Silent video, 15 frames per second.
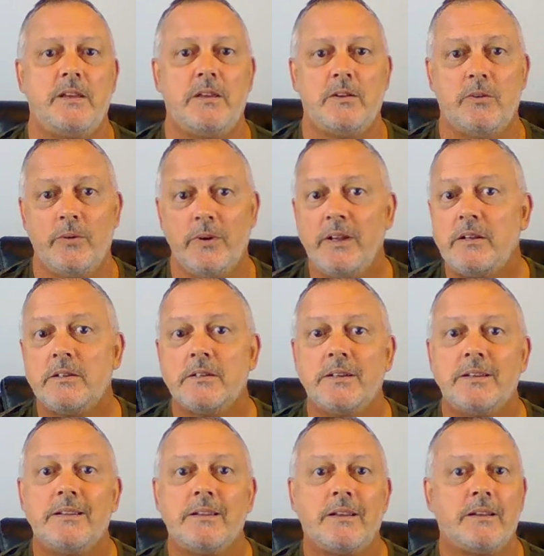you know,
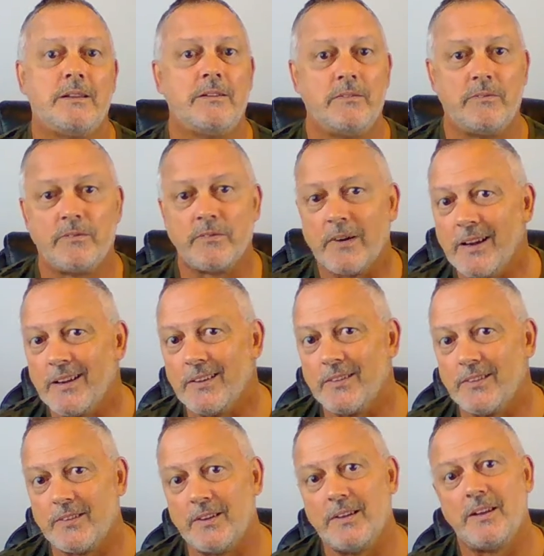England and
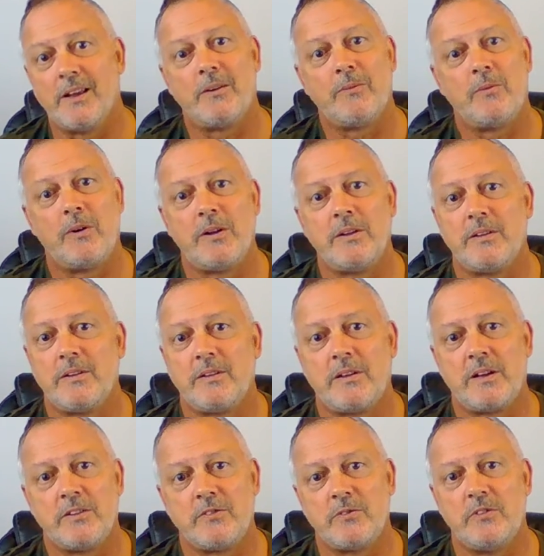France, and I want
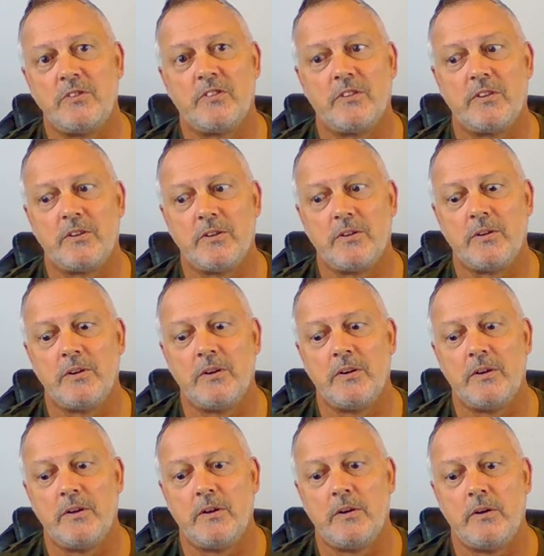countries
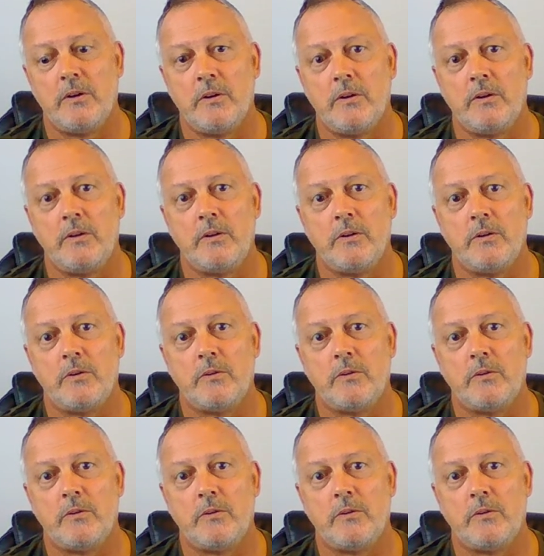that are, you